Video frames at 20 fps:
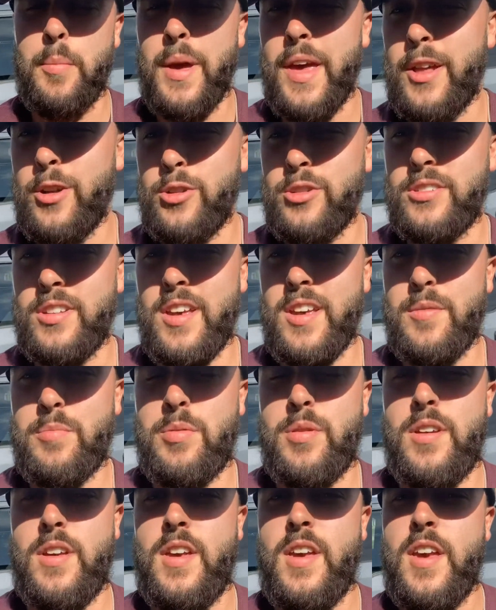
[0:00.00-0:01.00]
painter's tape,
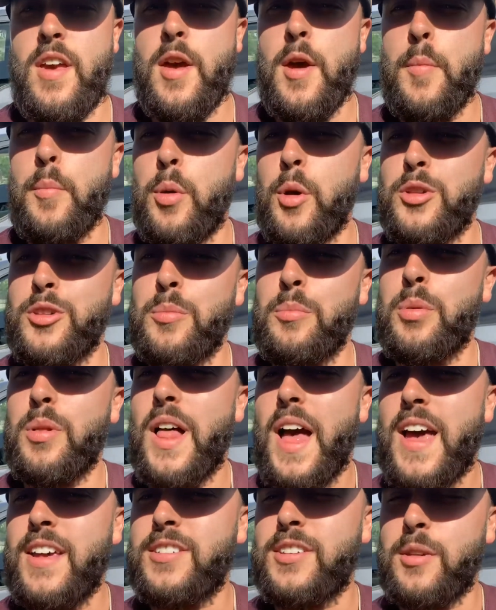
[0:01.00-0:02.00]
put some
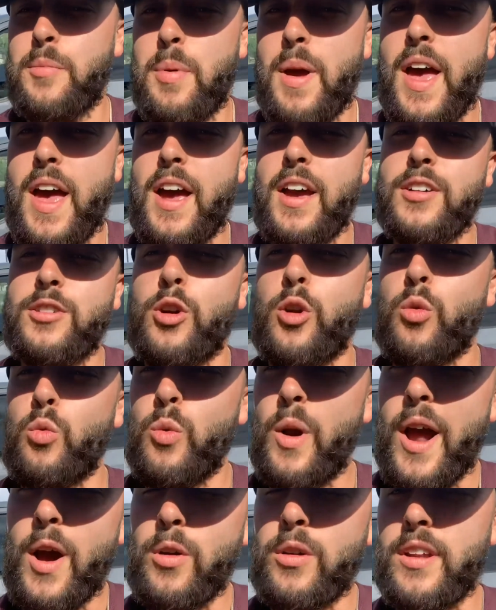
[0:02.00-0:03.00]
plastic bags
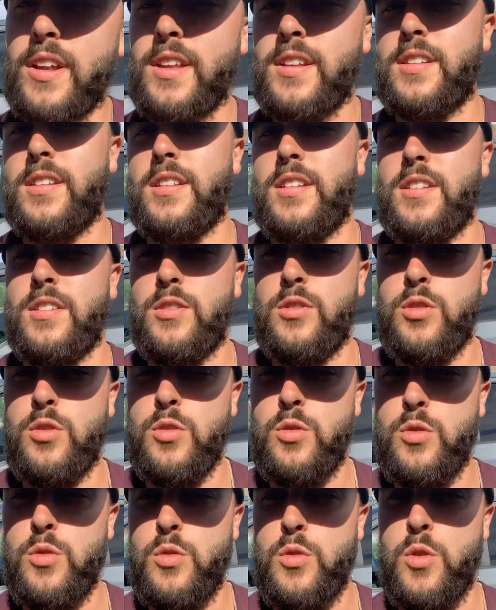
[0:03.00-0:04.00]
around it
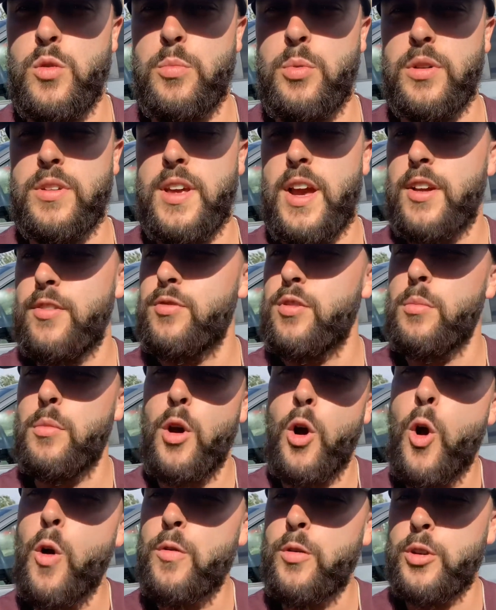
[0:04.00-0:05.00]
to protect from
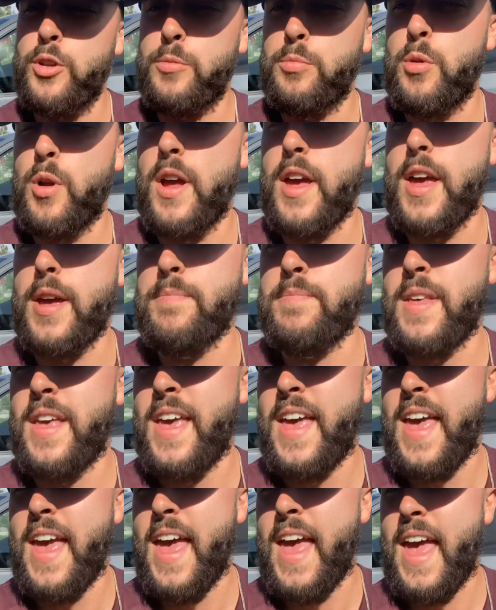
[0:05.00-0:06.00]
the overspray,
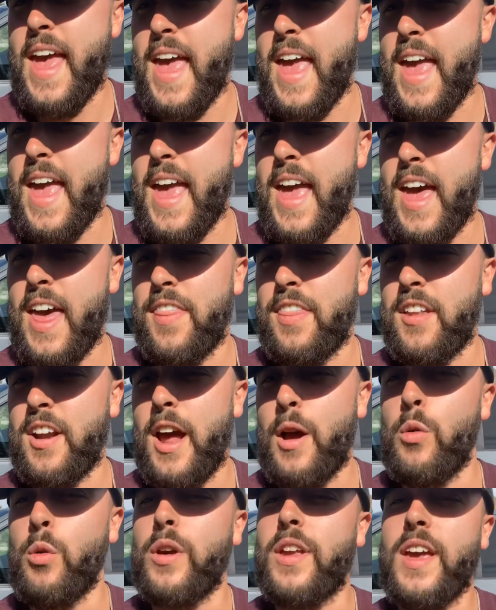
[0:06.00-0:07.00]
and then
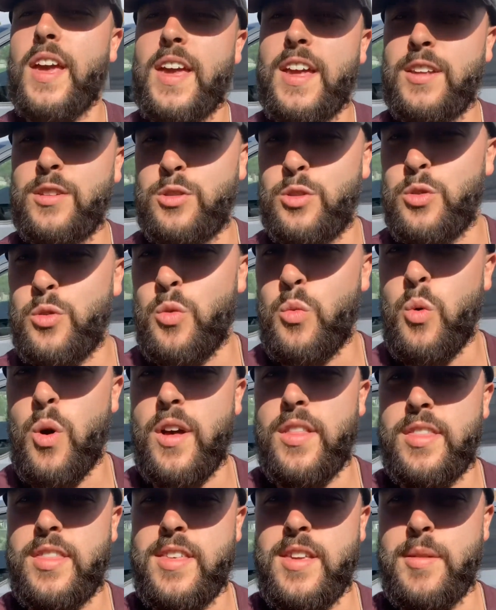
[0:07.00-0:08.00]
I will get into
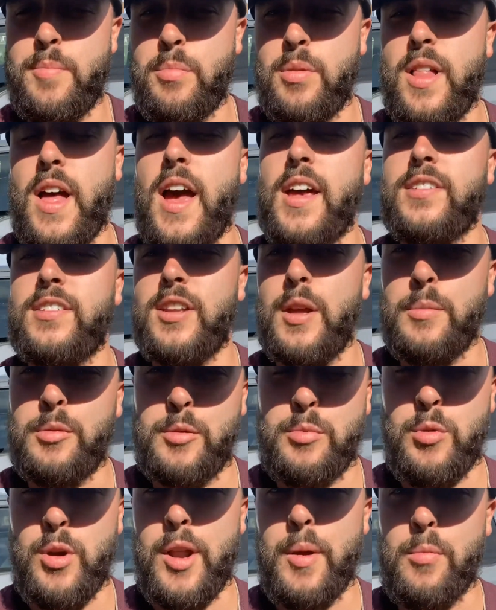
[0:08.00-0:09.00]
what the Plasti Dip
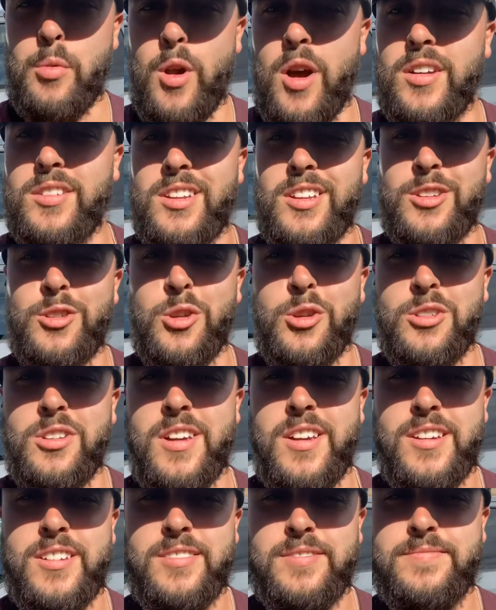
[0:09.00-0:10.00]
spraying process looks like.